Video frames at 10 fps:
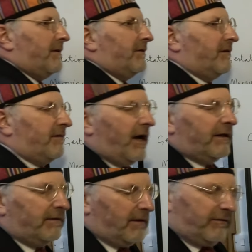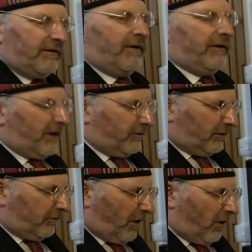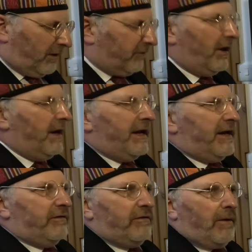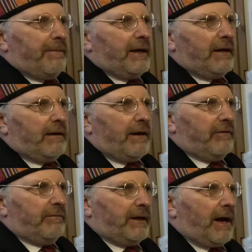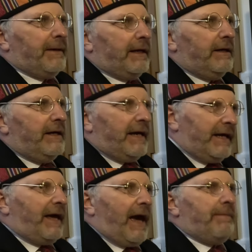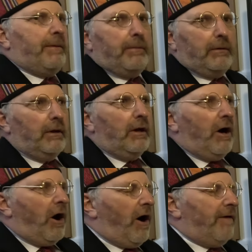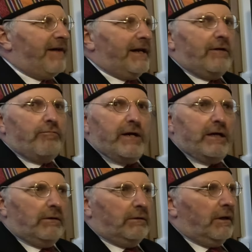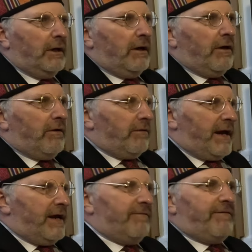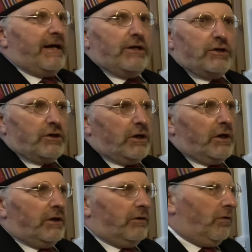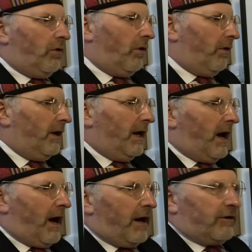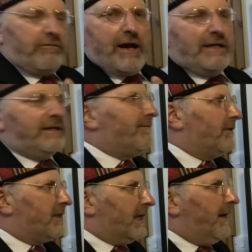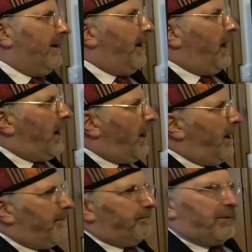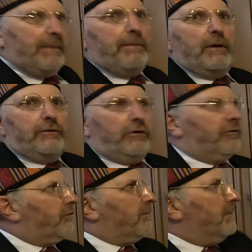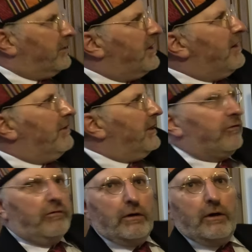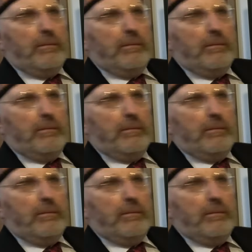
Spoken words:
the civilization as a whole is becoming incapable of any real innovation or creativity. People are just materialist and